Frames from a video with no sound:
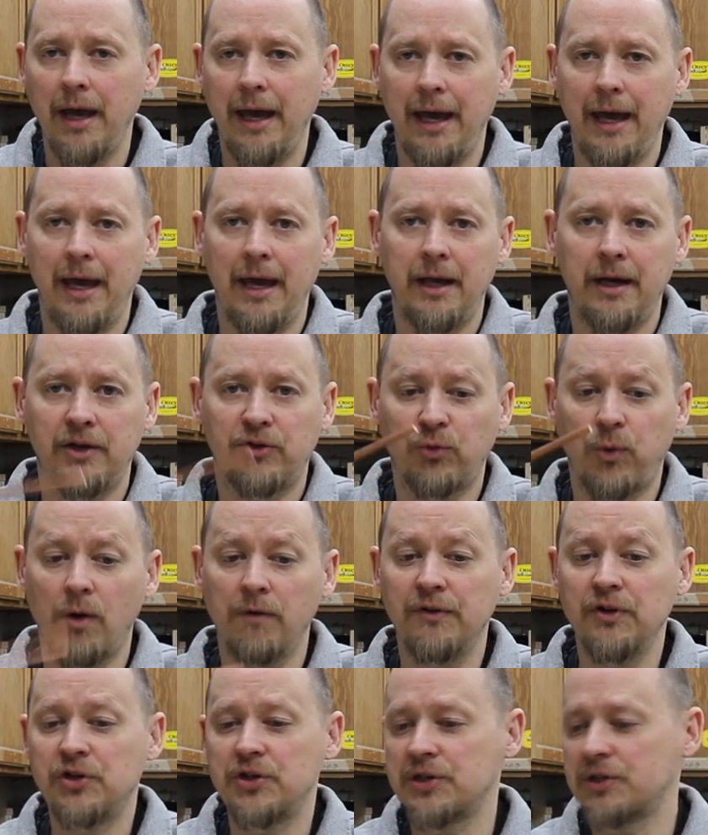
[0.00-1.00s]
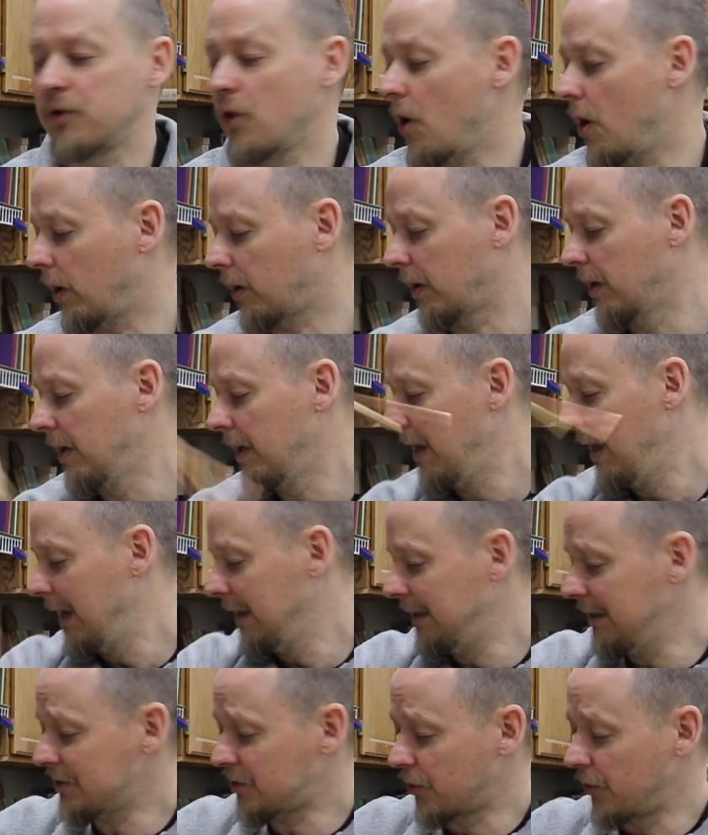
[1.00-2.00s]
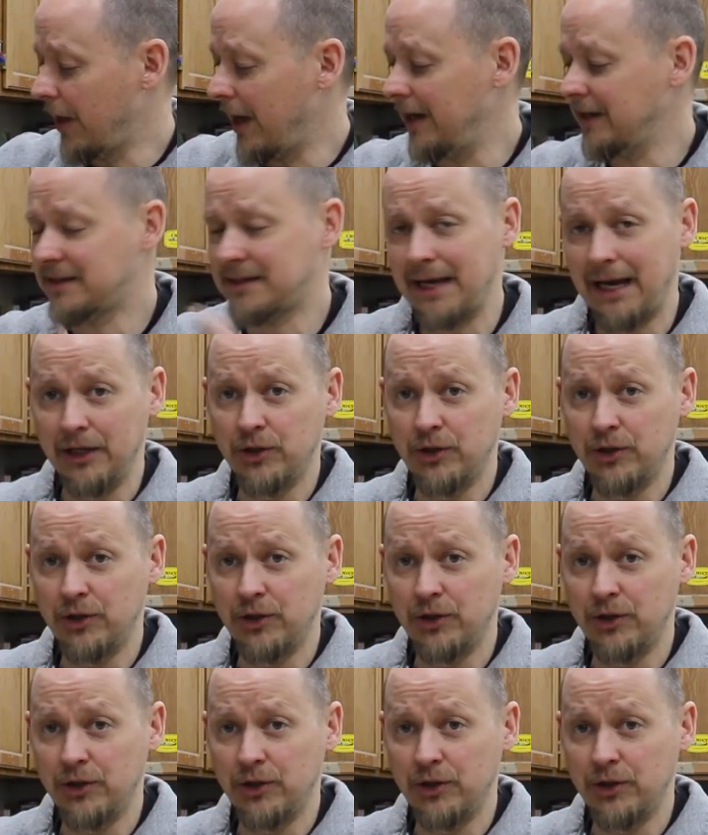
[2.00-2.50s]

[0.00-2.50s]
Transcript: and 12 inches long. And these are nice.